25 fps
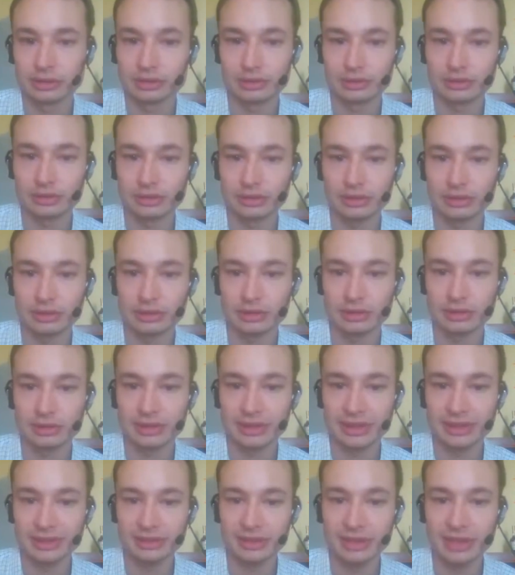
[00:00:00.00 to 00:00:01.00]

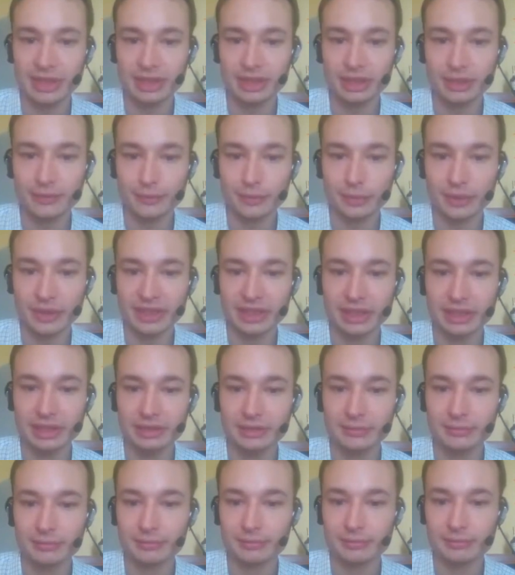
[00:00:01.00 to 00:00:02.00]
There's a lake of radar.
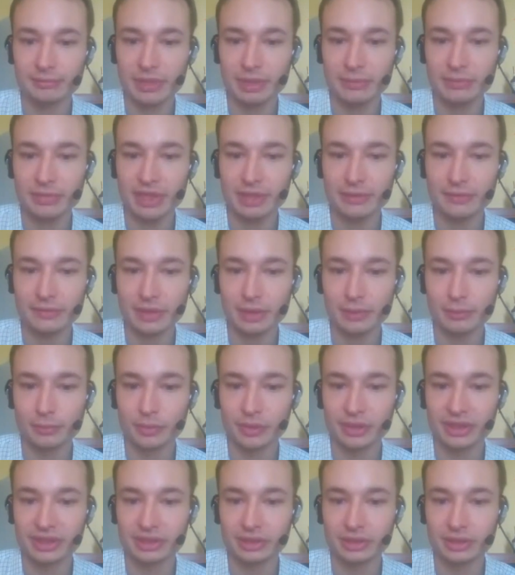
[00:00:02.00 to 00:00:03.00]
Maybe if he
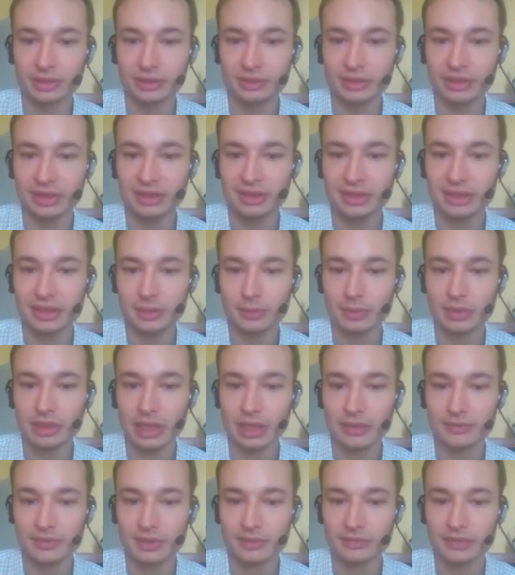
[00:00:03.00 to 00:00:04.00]
brings the units, he will
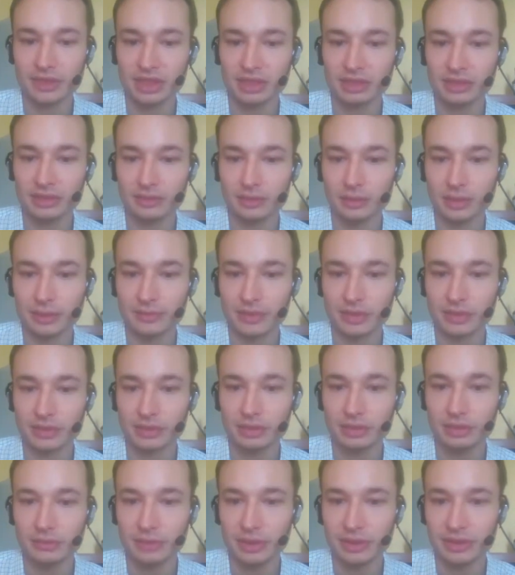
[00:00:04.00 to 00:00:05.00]
have the vision with the
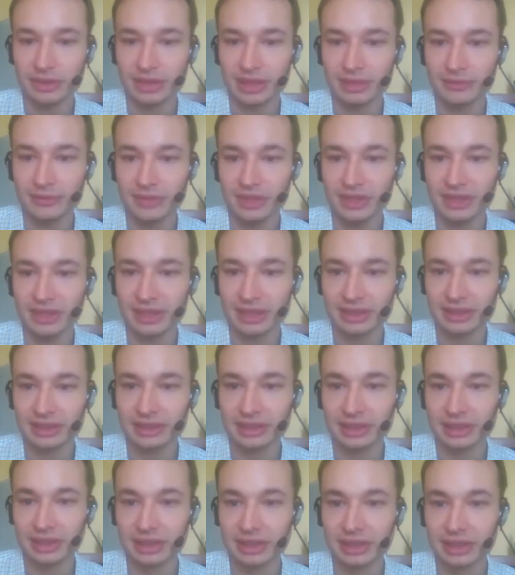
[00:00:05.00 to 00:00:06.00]
scouts, because I think there's
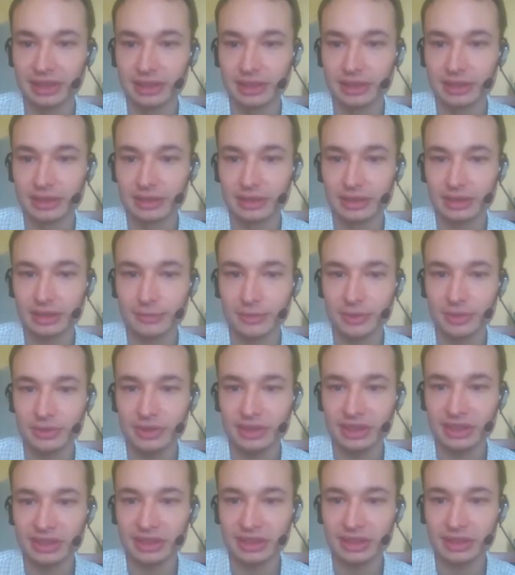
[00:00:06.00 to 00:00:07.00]
some
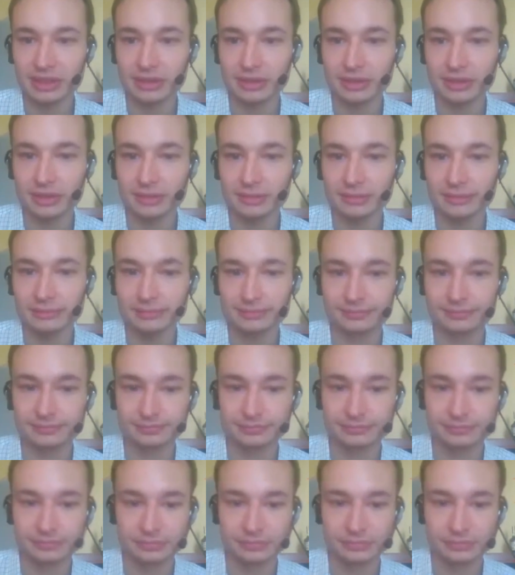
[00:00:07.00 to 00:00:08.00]
units here.
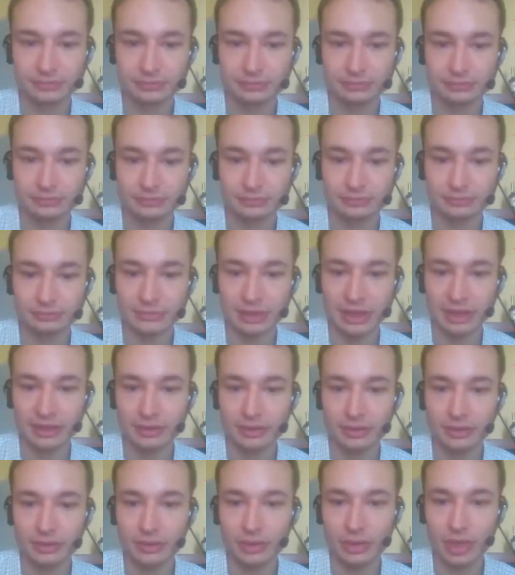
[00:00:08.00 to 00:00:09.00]
I
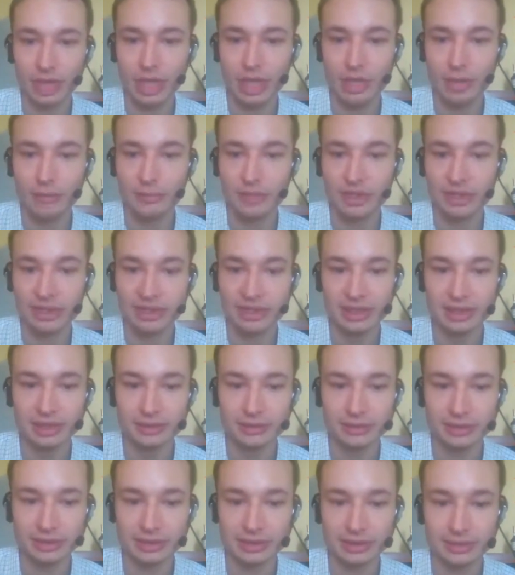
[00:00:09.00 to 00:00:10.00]
don't know how many
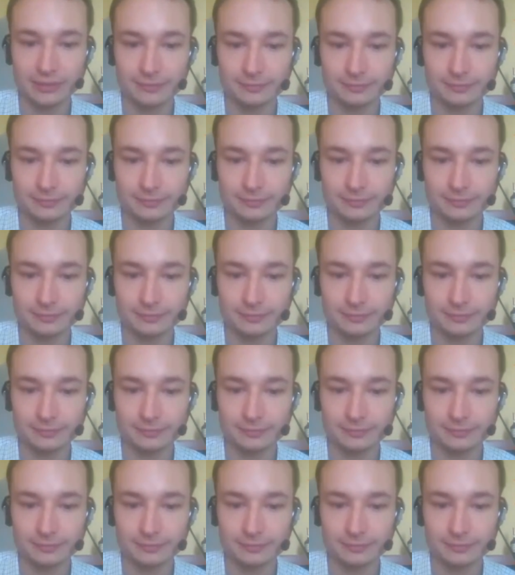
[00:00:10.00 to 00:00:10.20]
actually.